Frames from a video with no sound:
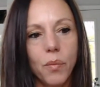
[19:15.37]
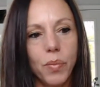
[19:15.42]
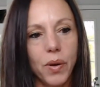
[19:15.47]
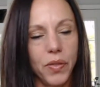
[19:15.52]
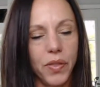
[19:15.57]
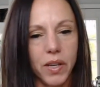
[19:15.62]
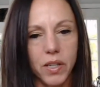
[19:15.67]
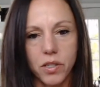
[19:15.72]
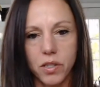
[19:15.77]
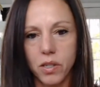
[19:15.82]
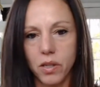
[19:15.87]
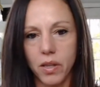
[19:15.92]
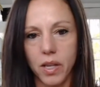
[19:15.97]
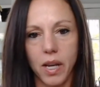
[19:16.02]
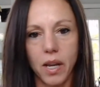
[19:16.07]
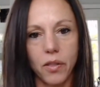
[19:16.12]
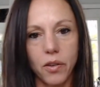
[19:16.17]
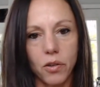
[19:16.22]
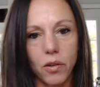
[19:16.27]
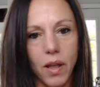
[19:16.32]
but then
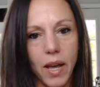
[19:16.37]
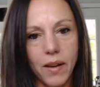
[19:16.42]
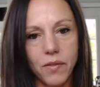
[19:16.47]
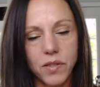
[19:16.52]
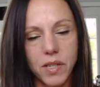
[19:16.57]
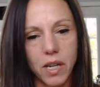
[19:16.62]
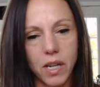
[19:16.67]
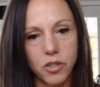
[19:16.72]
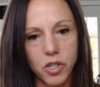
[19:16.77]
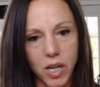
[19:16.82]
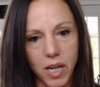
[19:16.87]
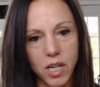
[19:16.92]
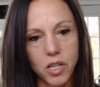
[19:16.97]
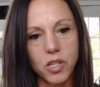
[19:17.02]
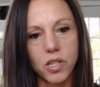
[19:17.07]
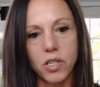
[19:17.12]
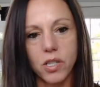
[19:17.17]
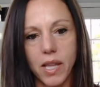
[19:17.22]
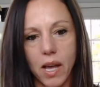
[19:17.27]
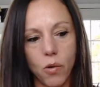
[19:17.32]
the other lifestyle
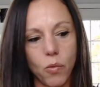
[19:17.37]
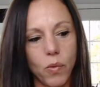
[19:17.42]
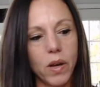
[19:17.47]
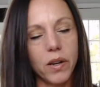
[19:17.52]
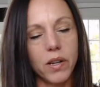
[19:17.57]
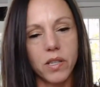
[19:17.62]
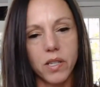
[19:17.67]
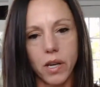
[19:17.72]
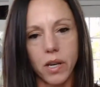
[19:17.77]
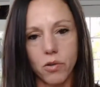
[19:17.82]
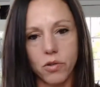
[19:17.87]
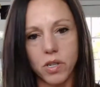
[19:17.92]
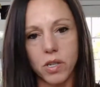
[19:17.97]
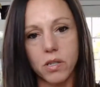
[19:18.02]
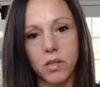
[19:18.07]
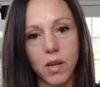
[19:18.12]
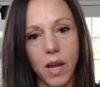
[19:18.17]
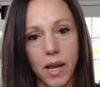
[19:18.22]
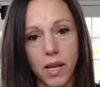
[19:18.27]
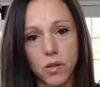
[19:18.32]
changes that wellness coach
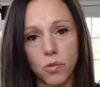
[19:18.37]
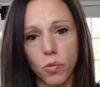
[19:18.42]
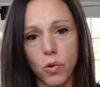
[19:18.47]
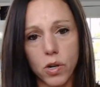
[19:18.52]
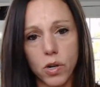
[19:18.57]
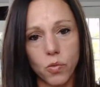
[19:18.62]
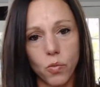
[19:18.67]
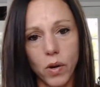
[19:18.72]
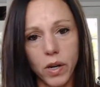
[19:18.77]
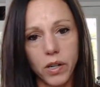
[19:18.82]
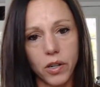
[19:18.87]
has, has worked